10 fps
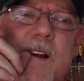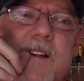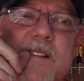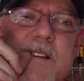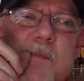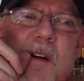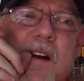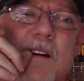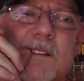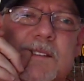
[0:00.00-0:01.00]
Threatens to
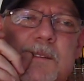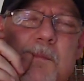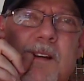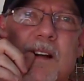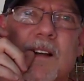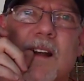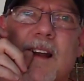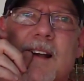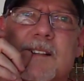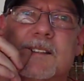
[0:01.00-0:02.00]
burn us and burn
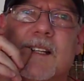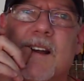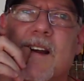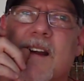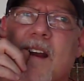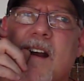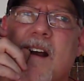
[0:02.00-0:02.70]
the house down.